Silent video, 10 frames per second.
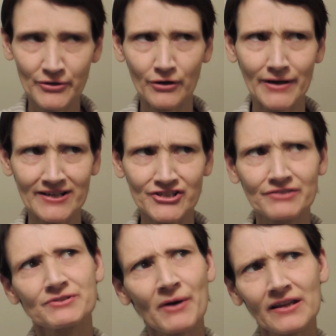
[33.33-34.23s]
No,
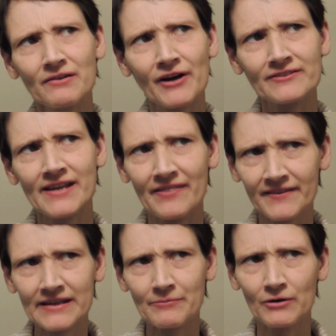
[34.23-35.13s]
actually it was probably around
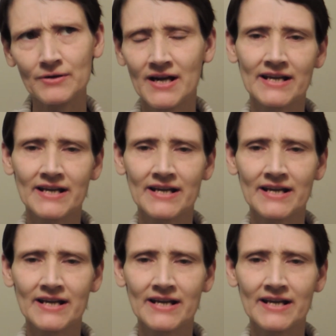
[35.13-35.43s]
10th chemo.